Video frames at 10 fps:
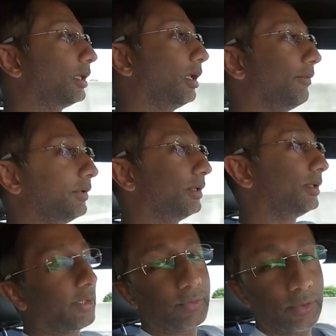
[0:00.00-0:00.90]
Love it.
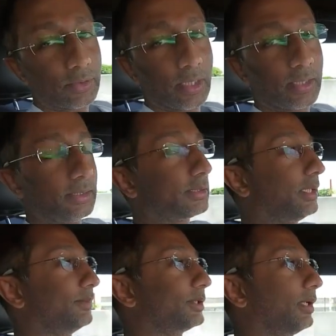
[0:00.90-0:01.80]
You have to do a lot of the
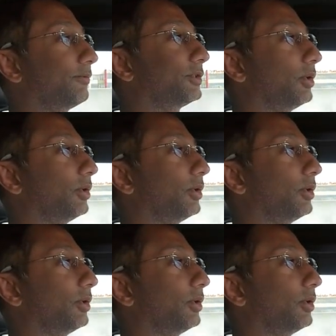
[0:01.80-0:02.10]
same stuff.